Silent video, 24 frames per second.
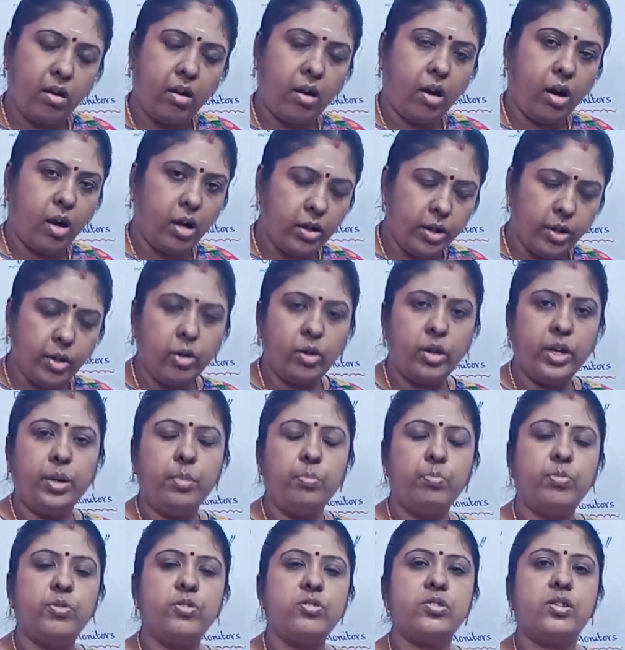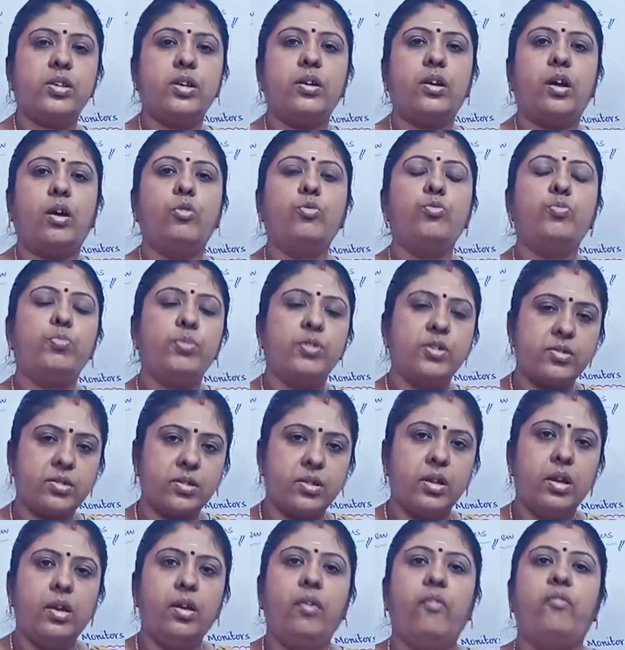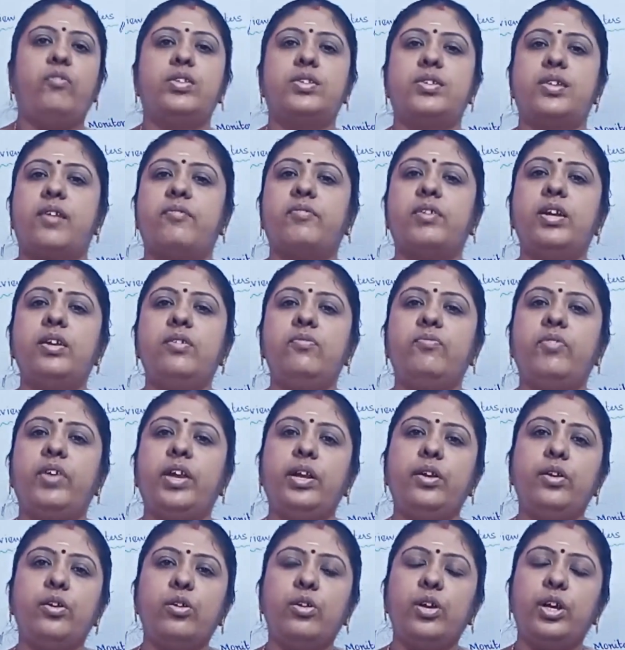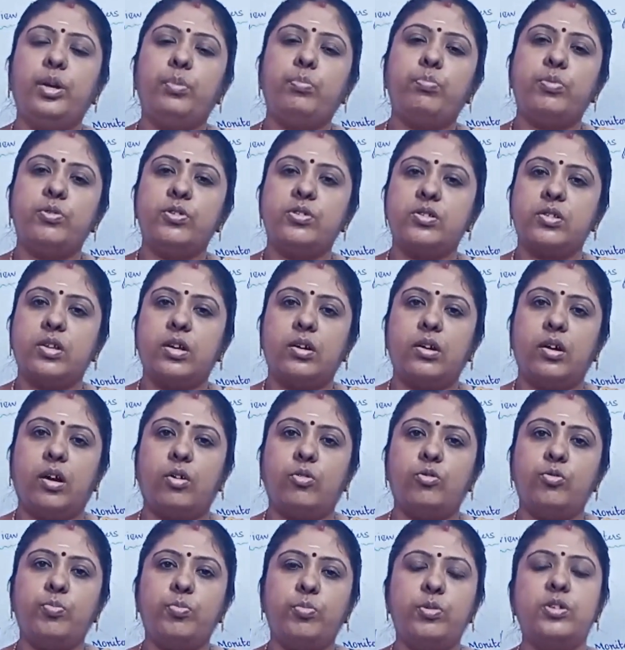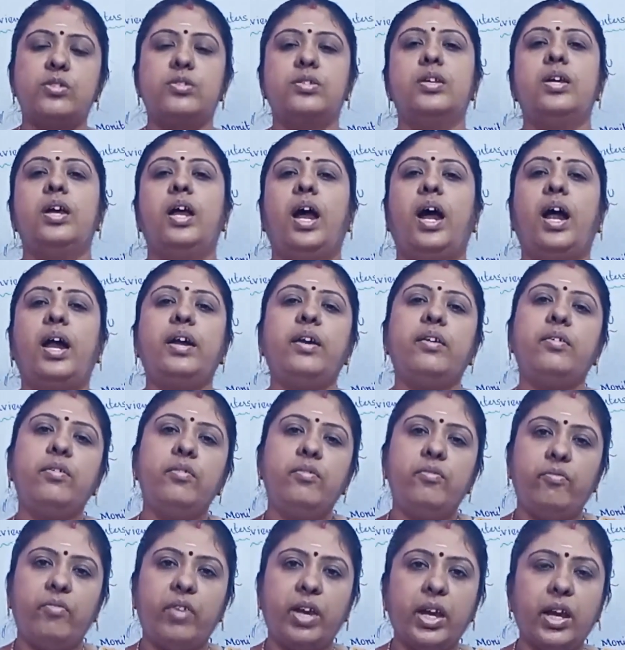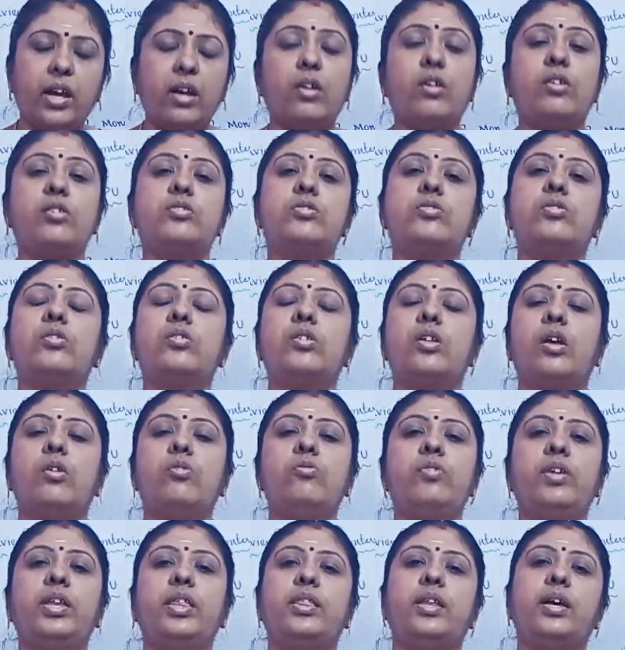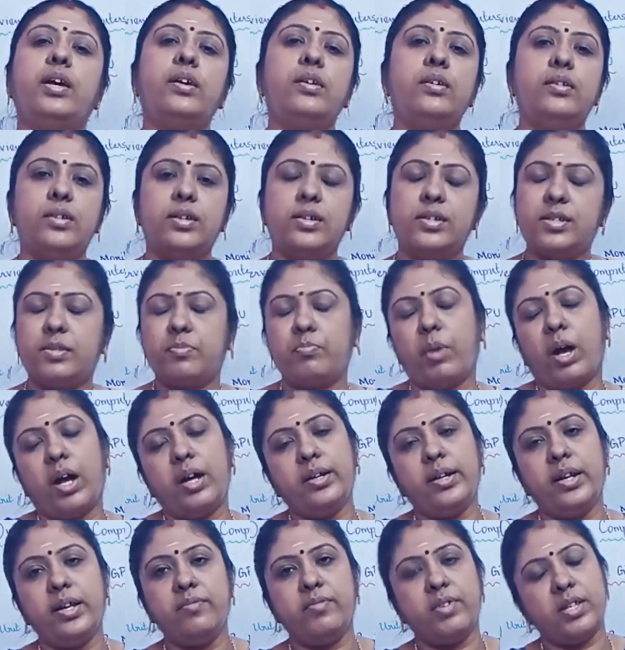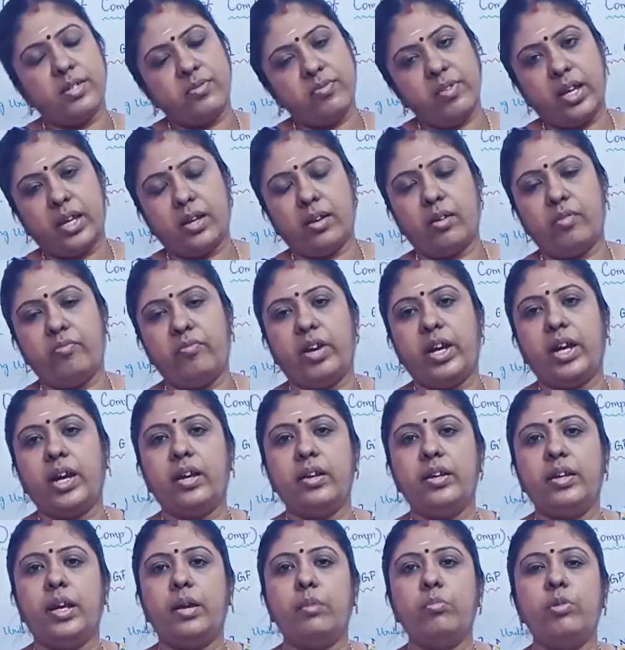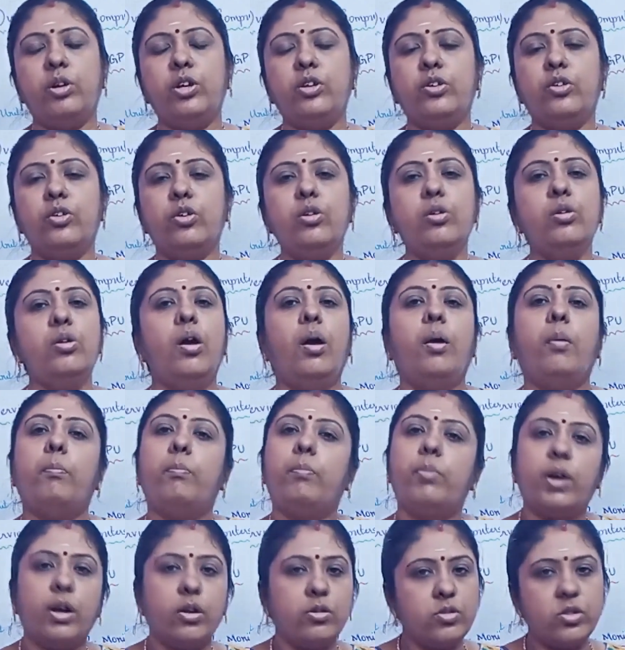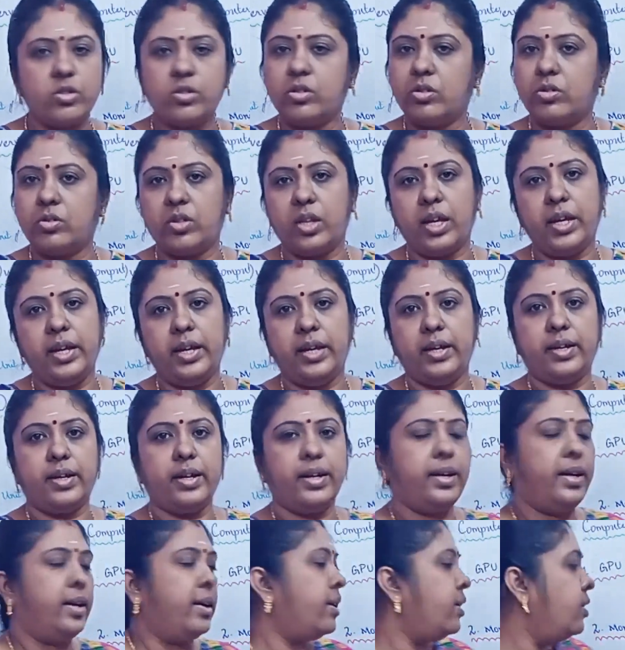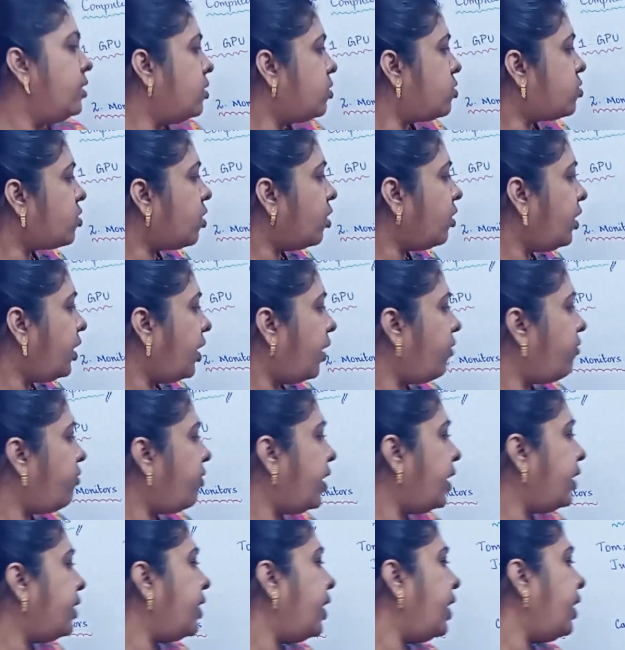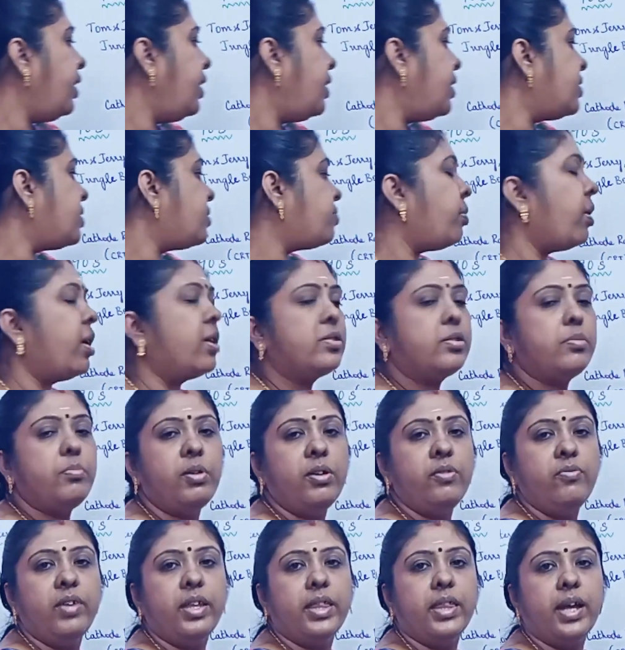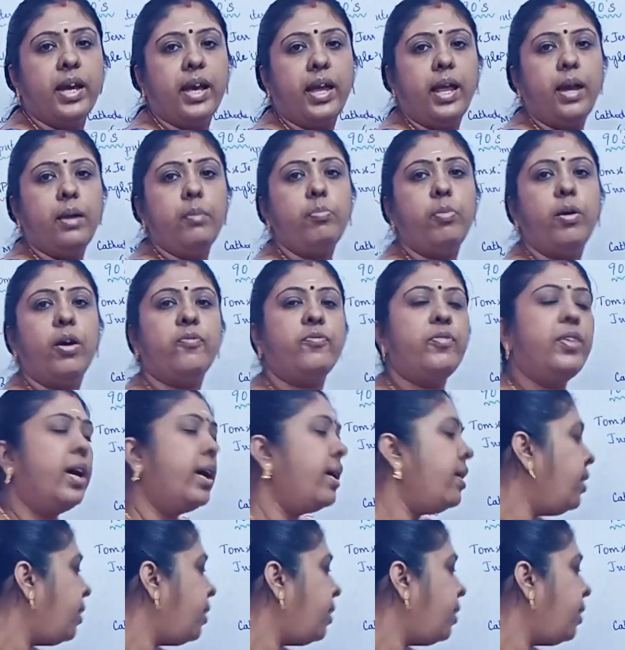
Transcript: audio inputs and outputs, several video inputs and outputs, and we can also now in the smart TVs we can able to browse through the internet. So everything is possible with the help of the